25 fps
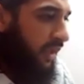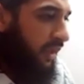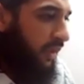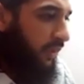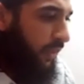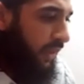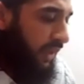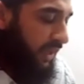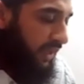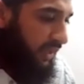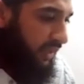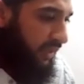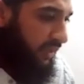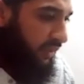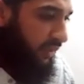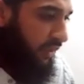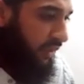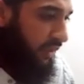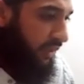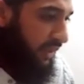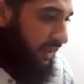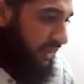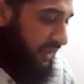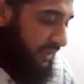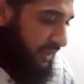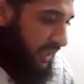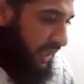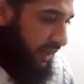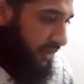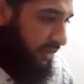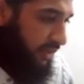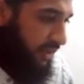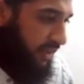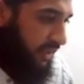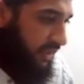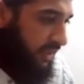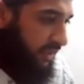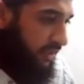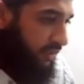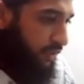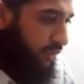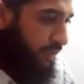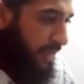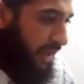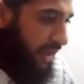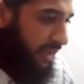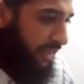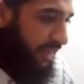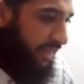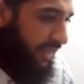Well, not necessarily. You
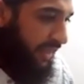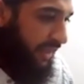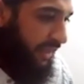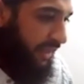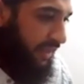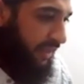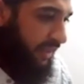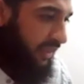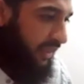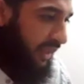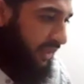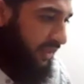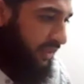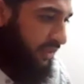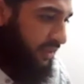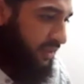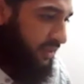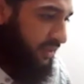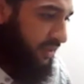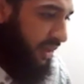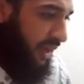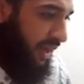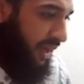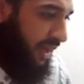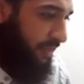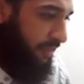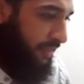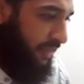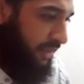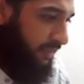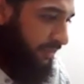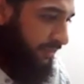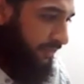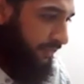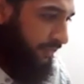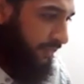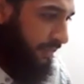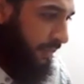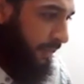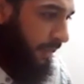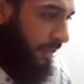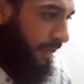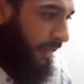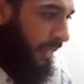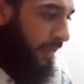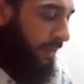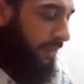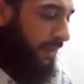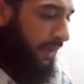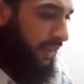may think that does not happen,
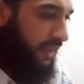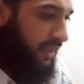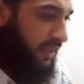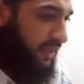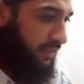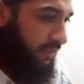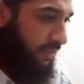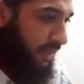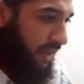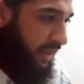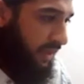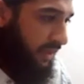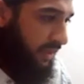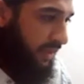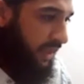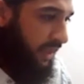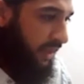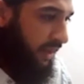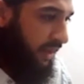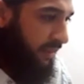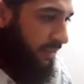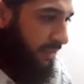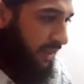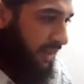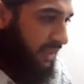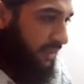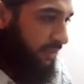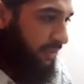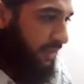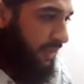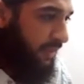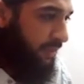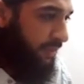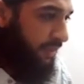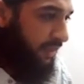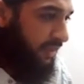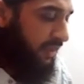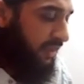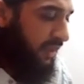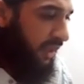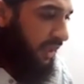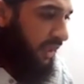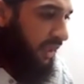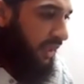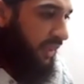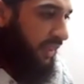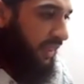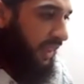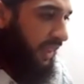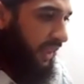but there are many people
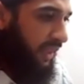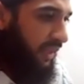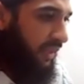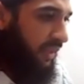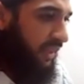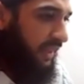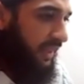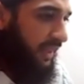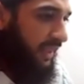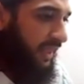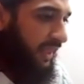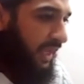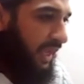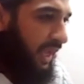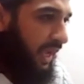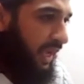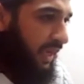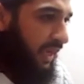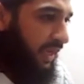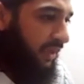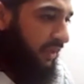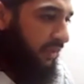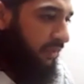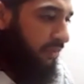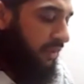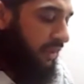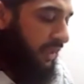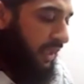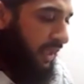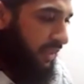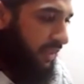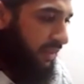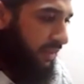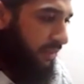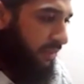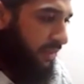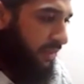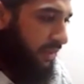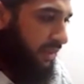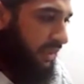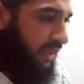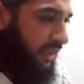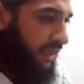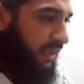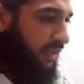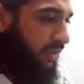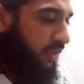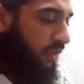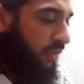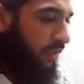that they get the
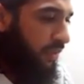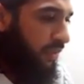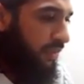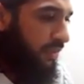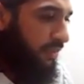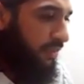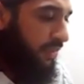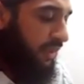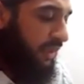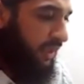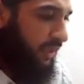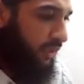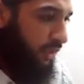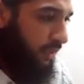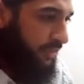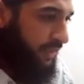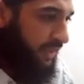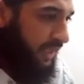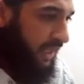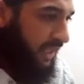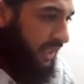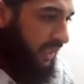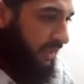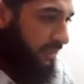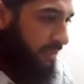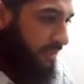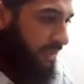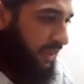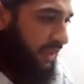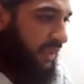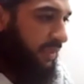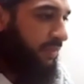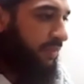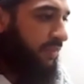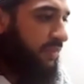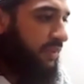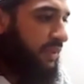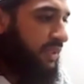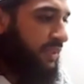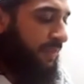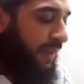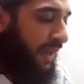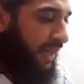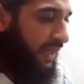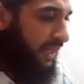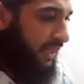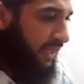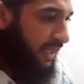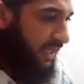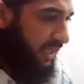money, or money comes in, but they're
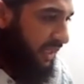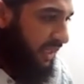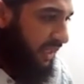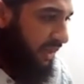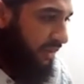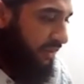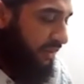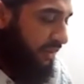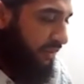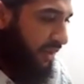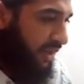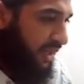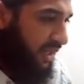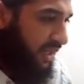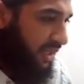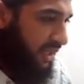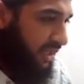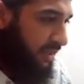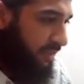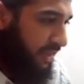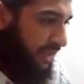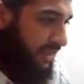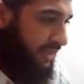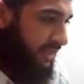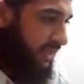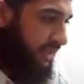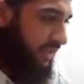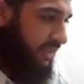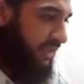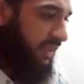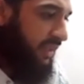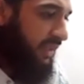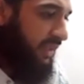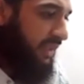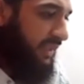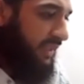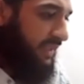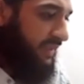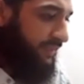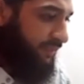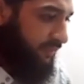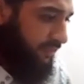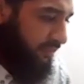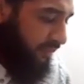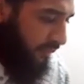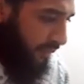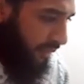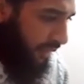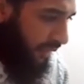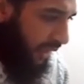spending it on a regular basis,
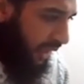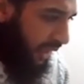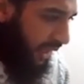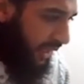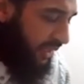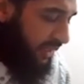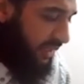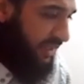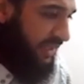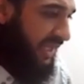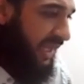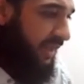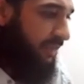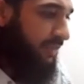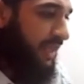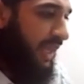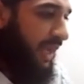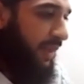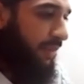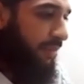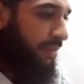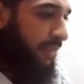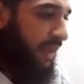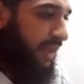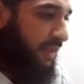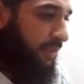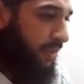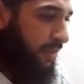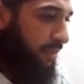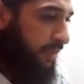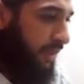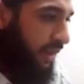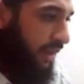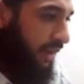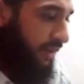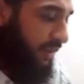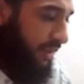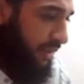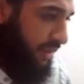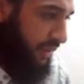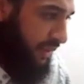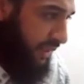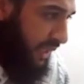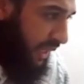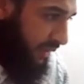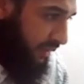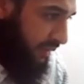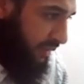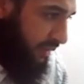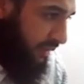and at the same time many people are in
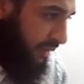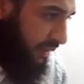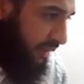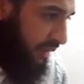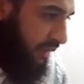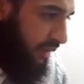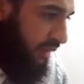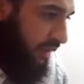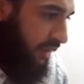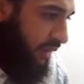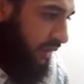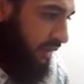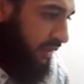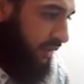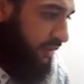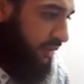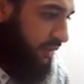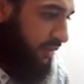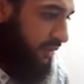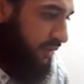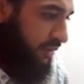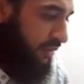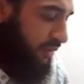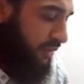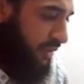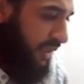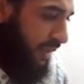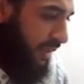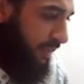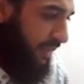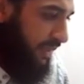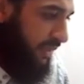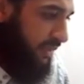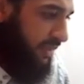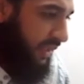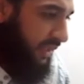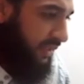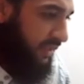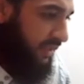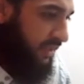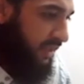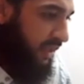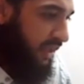debt. Does that make sense?